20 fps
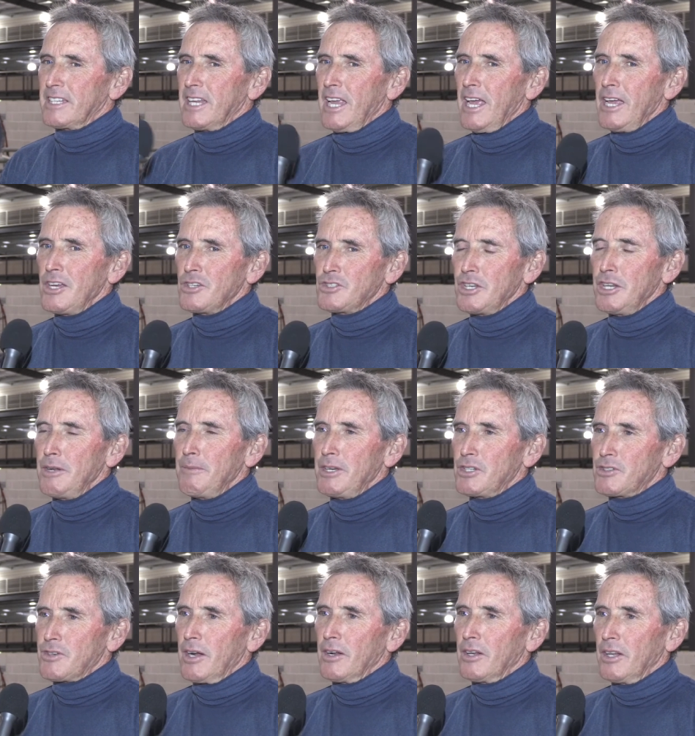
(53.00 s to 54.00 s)
Yeah, he seemed to be
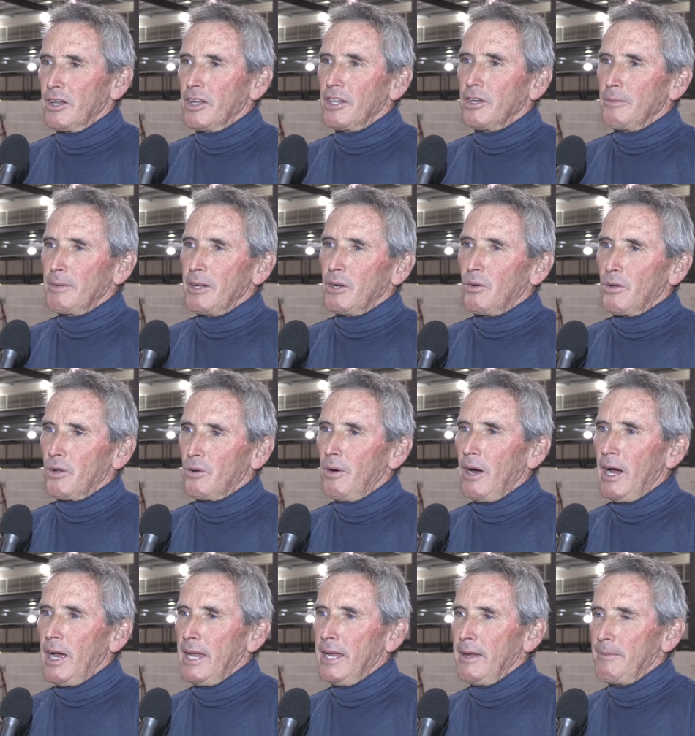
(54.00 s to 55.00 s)
struggling a little bit all the
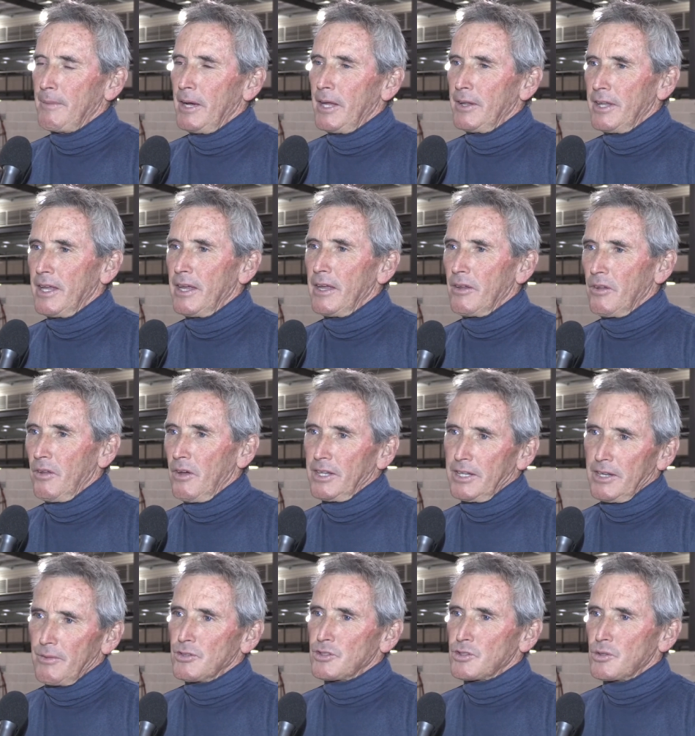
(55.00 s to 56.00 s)
way, but there
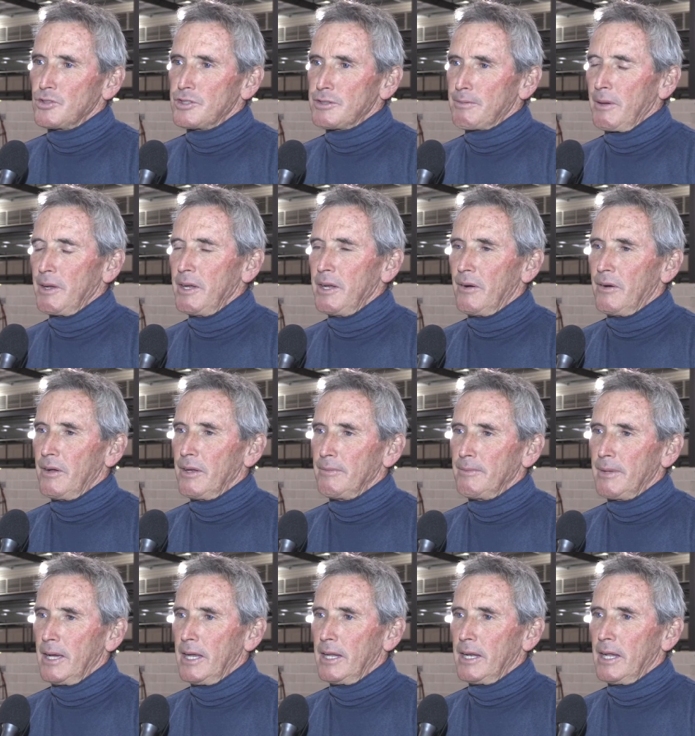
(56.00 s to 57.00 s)
was good speed on,
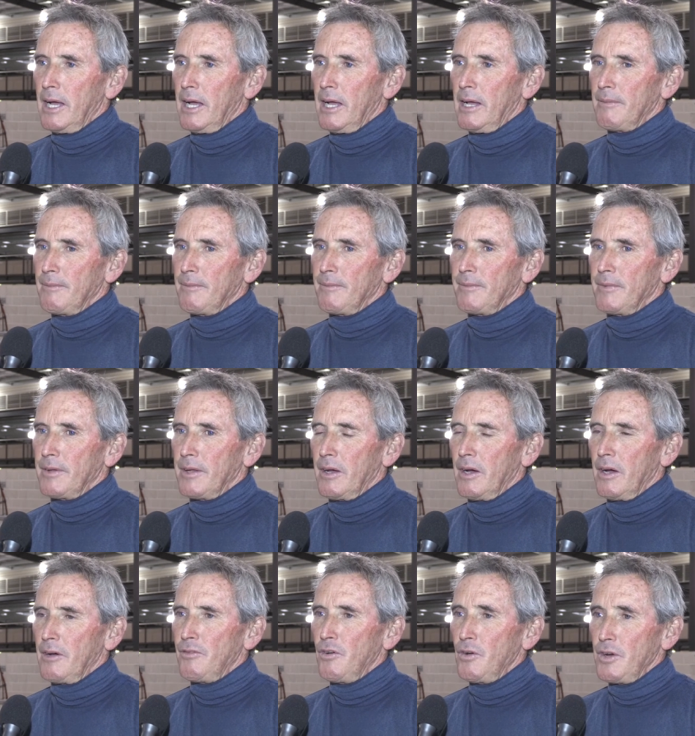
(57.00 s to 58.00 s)
but
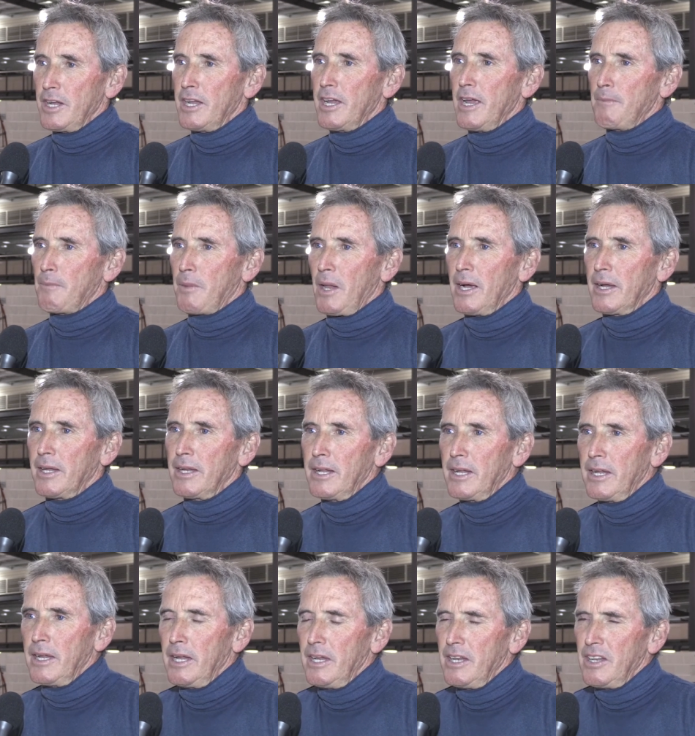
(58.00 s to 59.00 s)
I thought he'd keep plugging,
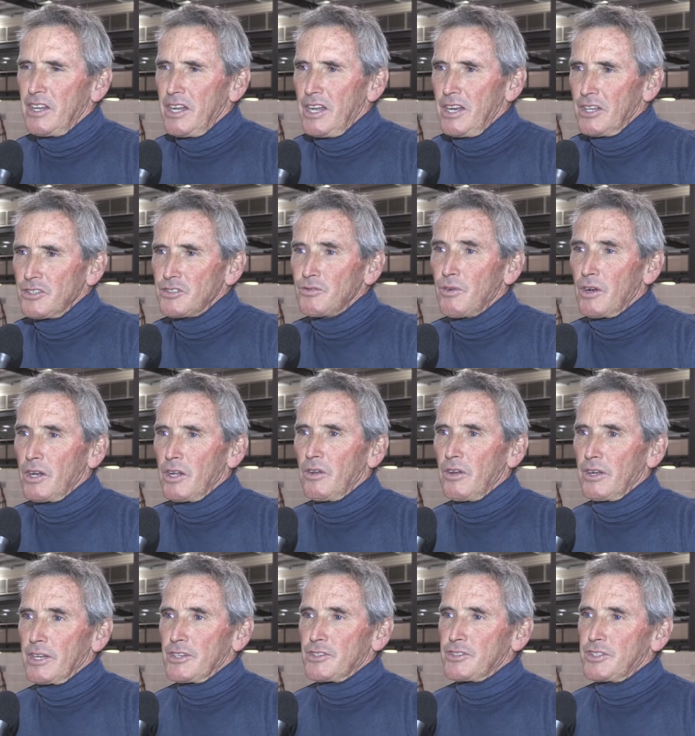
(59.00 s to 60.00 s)
and he doesn't really
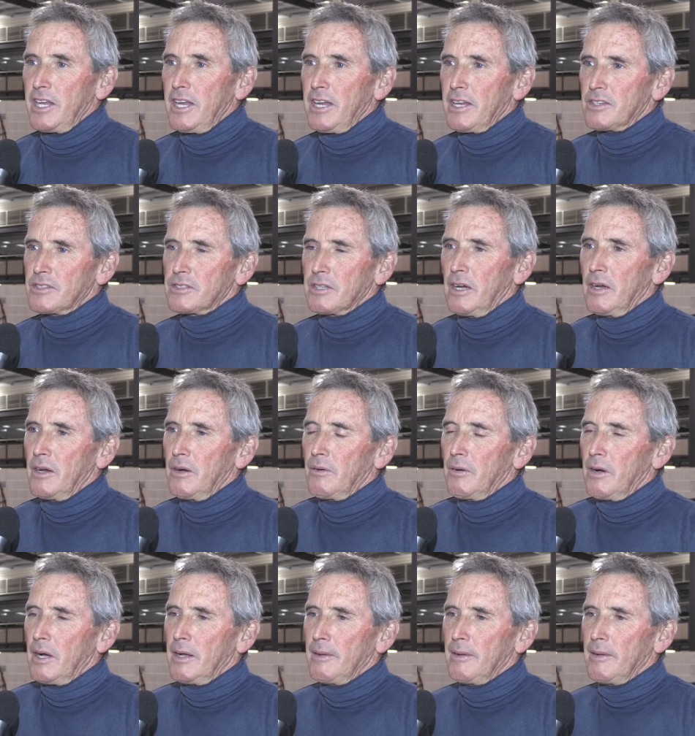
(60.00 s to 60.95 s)
like to stick, so